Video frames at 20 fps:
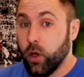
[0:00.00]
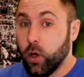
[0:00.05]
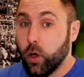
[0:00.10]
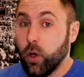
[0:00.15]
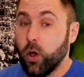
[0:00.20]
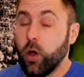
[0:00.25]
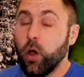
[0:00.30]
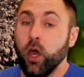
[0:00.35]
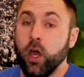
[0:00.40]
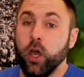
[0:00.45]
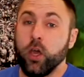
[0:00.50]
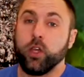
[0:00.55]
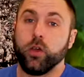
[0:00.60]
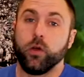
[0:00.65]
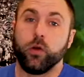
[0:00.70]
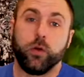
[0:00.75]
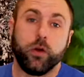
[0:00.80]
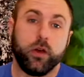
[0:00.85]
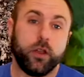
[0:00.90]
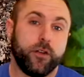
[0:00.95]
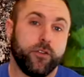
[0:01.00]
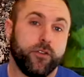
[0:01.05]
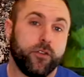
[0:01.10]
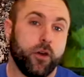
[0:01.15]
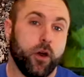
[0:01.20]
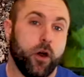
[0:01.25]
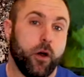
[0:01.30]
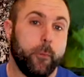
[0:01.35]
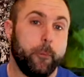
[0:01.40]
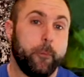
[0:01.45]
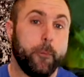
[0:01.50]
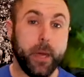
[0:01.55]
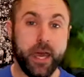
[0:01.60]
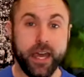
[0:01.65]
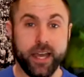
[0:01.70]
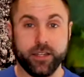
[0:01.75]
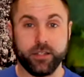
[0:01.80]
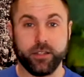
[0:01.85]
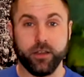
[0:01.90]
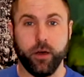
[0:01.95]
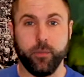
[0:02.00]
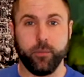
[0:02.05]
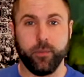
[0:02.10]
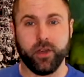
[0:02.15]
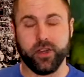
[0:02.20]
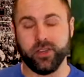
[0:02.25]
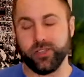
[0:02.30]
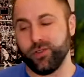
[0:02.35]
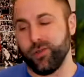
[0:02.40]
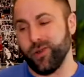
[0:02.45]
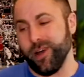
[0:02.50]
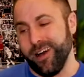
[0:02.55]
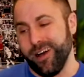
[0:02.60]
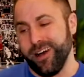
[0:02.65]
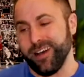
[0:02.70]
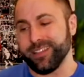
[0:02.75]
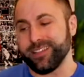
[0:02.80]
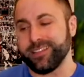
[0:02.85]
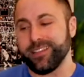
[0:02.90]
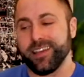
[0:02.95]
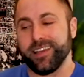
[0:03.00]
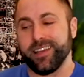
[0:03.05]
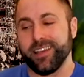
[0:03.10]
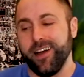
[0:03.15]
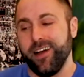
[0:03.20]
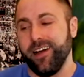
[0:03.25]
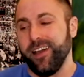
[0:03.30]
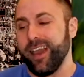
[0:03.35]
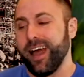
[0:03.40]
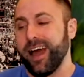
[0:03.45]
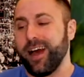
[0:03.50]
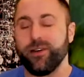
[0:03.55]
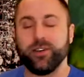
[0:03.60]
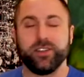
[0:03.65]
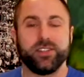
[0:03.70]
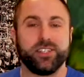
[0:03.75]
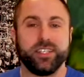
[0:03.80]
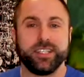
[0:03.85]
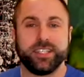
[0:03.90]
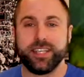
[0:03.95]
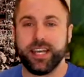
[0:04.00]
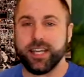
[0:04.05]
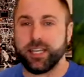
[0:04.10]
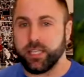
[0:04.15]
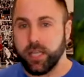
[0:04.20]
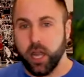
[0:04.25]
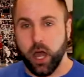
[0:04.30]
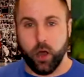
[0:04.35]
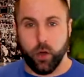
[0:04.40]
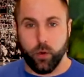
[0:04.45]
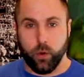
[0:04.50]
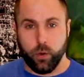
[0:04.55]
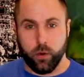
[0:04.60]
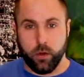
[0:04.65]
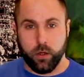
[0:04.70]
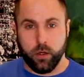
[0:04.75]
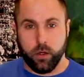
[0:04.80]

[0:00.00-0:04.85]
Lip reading: or you would have got picked on because you asked the girl out and she said no.